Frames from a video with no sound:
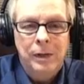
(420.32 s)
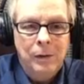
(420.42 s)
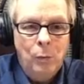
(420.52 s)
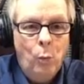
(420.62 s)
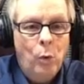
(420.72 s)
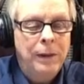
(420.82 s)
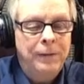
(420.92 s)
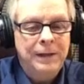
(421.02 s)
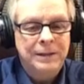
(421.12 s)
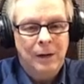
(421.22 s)
one of the
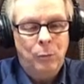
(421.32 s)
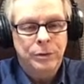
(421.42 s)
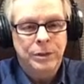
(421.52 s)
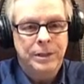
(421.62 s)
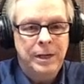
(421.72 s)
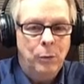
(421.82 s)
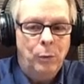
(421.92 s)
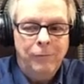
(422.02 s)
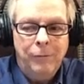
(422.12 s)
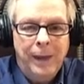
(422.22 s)
things that I want you to take away
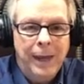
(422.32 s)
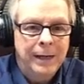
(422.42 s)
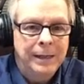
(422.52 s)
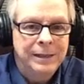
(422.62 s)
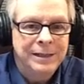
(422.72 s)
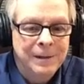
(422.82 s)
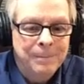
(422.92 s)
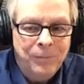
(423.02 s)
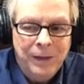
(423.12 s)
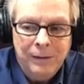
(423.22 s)
from that is
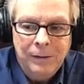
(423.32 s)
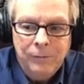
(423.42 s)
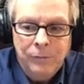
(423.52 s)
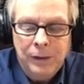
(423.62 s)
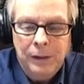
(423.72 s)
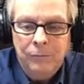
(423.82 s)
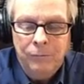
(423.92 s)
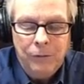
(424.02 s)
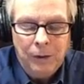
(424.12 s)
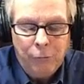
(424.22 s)
that the
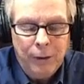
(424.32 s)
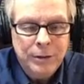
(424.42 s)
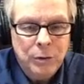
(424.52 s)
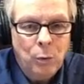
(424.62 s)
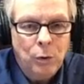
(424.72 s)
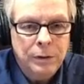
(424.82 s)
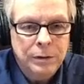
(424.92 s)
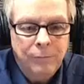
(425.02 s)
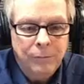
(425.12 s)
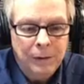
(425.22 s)
credit scores,
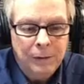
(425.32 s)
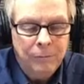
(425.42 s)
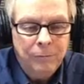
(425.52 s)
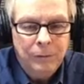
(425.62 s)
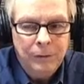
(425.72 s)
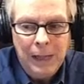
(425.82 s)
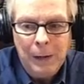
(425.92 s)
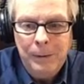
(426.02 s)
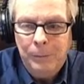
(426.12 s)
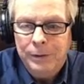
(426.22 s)
a lot of
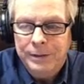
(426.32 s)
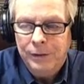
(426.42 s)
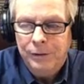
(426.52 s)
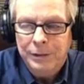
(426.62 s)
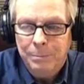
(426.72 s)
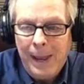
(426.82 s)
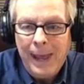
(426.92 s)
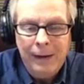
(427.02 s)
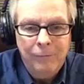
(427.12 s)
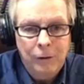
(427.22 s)
people consider this bad.
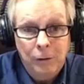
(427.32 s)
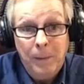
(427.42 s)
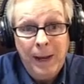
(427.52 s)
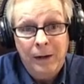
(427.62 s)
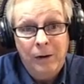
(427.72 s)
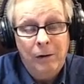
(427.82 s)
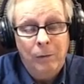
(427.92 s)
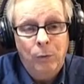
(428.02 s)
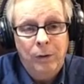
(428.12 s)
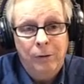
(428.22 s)
If you look back at one
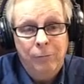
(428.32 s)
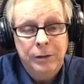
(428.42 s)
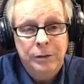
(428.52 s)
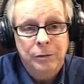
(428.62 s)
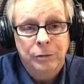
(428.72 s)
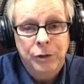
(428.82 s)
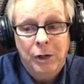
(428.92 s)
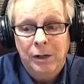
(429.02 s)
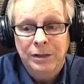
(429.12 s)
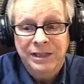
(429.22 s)
of our original
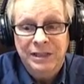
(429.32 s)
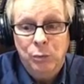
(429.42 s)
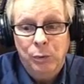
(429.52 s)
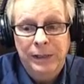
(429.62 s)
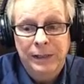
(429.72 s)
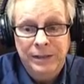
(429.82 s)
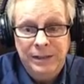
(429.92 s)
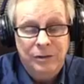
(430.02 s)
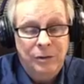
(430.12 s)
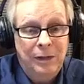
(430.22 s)
charts, 620 to
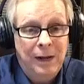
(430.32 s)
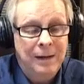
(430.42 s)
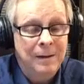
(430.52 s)
639